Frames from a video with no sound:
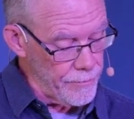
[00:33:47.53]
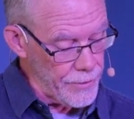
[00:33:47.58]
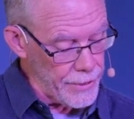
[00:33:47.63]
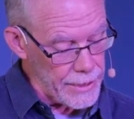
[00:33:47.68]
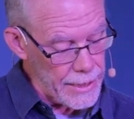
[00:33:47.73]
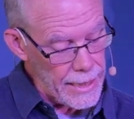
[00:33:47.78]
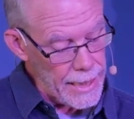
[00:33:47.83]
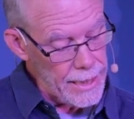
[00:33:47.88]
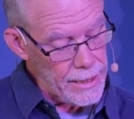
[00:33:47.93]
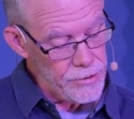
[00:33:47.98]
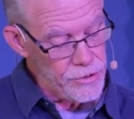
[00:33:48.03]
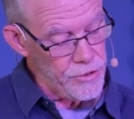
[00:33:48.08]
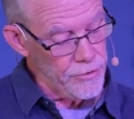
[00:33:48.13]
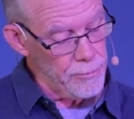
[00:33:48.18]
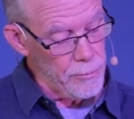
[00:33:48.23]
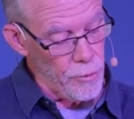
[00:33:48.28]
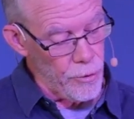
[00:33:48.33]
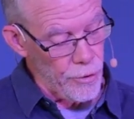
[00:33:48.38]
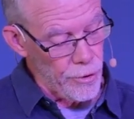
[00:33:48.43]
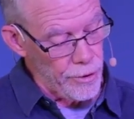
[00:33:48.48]
The gods of
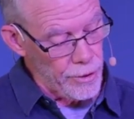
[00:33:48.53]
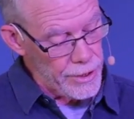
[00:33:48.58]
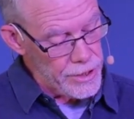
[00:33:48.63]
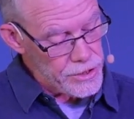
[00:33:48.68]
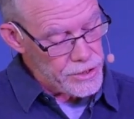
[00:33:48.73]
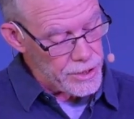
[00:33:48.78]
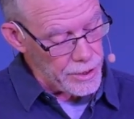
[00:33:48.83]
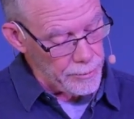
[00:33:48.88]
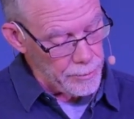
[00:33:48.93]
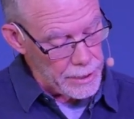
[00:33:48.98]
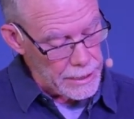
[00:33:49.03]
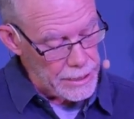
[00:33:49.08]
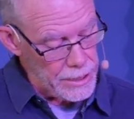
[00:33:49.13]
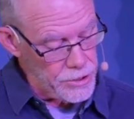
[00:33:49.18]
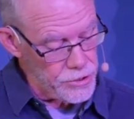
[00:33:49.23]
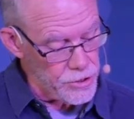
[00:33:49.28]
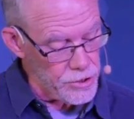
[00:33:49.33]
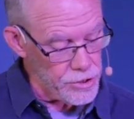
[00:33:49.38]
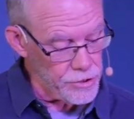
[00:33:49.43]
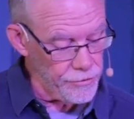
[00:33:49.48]
moralistic
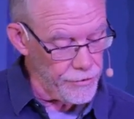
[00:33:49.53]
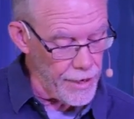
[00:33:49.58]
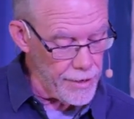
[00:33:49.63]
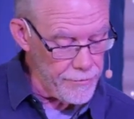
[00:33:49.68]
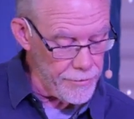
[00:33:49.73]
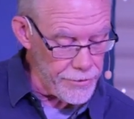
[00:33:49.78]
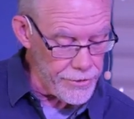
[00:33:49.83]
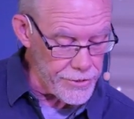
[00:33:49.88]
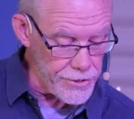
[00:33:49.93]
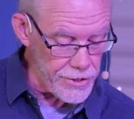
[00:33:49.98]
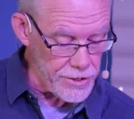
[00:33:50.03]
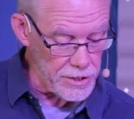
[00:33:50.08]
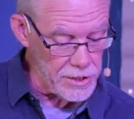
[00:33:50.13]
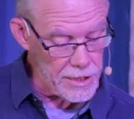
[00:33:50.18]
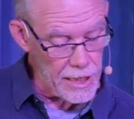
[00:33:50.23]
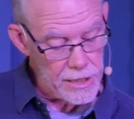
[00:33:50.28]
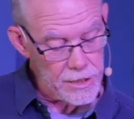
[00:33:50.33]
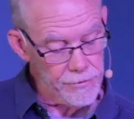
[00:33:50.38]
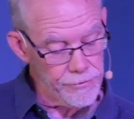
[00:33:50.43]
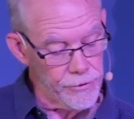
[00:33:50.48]
religions favor the
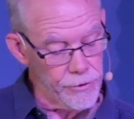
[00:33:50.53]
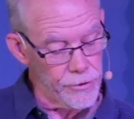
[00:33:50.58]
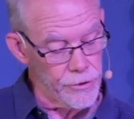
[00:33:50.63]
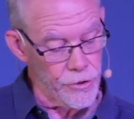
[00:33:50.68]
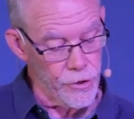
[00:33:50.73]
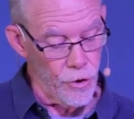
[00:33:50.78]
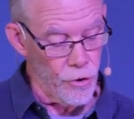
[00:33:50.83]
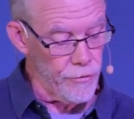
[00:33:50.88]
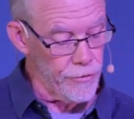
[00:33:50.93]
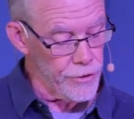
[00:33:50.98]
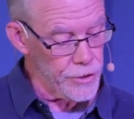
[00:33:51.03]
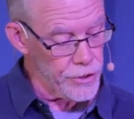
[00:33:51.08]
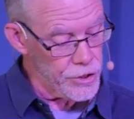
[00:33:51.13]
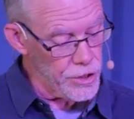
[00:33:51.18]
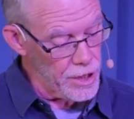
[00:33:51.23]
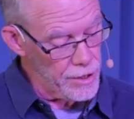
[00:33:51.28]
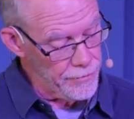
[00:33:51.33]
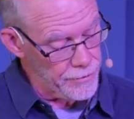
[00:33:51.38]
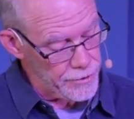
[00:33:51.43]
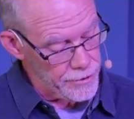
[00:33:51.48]
successful and the
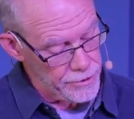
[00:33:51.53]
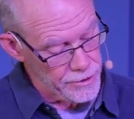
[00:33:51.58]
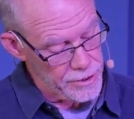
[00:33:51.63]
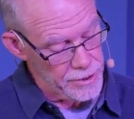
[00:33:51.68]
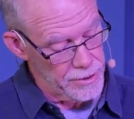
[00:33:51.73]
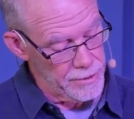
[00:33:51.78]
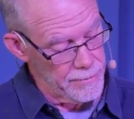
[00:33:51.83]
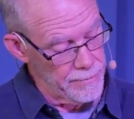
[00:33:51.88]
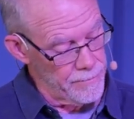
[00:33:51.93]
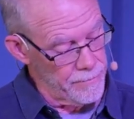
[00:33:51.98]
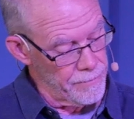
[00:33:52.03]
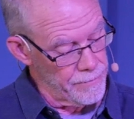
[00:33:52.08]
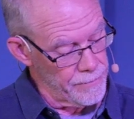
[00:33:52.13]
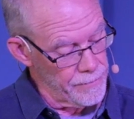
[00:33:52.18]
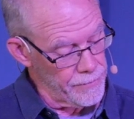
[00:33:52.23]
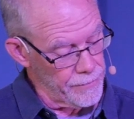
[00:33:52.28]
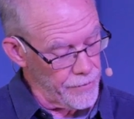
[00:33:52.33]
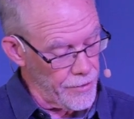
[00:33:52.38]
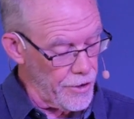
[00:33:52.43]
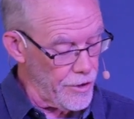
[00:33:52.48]
overachievers.
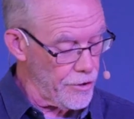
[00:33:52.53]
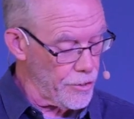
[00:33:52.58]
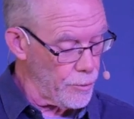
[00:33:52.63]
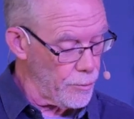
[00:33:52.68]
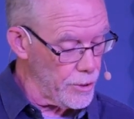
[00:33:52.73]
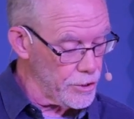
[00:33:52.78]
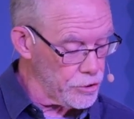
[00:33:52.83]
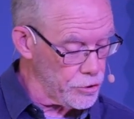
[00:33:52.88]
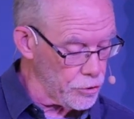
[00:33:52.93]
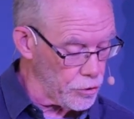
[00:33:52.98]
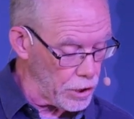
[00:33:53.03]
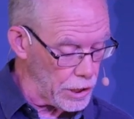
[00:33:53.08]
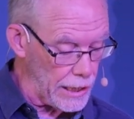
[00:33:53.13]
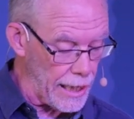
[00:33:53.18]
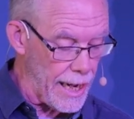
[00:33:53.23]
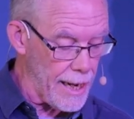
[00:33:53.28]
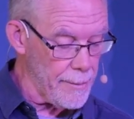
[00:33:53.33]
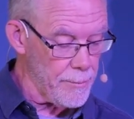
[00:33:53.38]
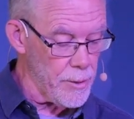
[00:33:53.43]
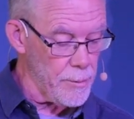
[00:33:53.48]
They're the ones who
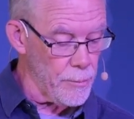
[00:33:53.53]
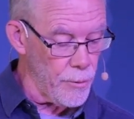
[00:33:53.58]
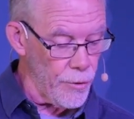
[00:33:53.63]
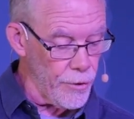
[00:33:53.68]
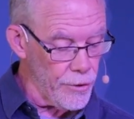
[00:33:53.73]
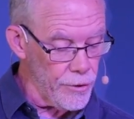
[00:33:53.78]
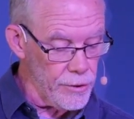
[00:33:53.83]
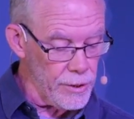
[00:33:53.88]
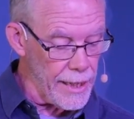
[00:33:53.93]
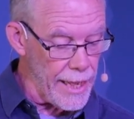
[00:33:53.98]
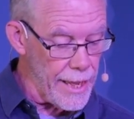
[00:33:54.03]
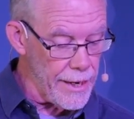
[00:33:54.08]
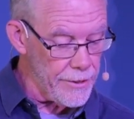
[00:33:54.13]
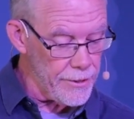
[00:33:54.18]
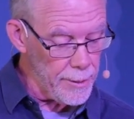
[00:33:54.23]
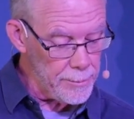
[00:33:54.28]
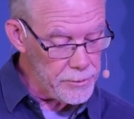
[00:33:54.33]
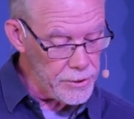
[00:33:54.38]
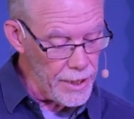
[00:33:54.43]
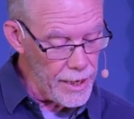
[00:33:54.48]
climb the moral
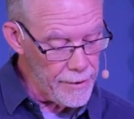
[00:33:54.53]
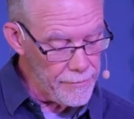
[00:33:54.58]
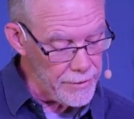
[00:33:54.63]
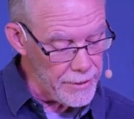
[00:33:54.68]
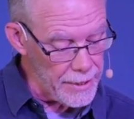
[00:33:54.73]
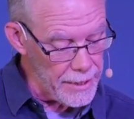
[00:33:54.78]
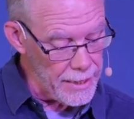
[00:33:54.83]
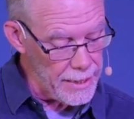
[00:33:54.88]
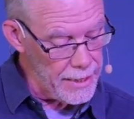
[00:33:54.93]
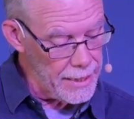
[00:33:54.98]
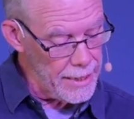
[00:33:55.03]
ladder up to heaven.